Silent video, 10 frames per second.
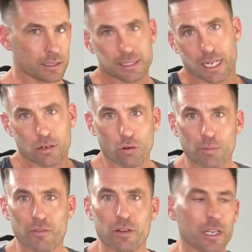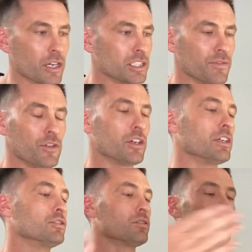say in all my videos, if you can
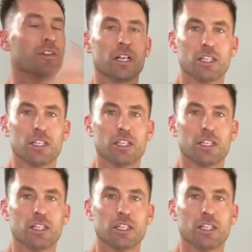sort of